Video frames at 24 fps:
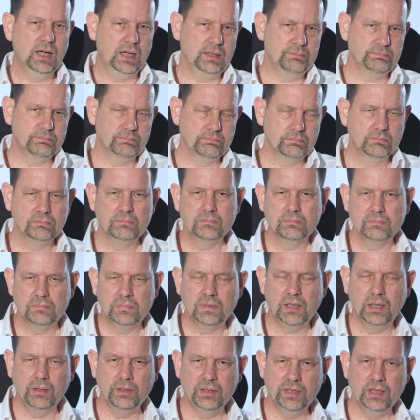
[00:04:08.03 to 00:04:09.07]
I'm
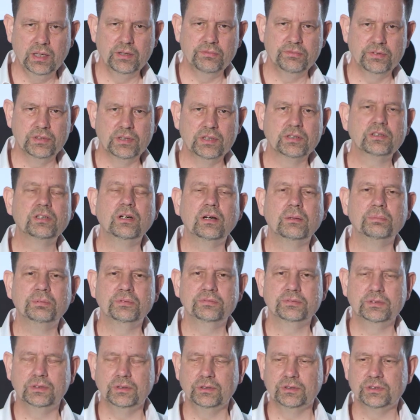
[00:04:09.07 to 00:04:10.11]
going over the
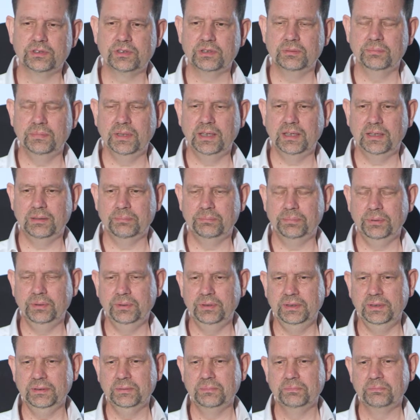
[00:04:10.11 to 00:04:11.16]
top, of course, to make a
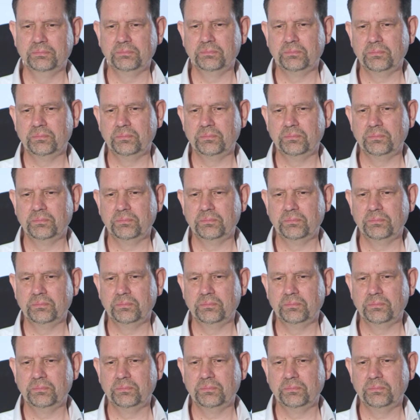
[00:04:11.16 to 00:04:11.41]
point.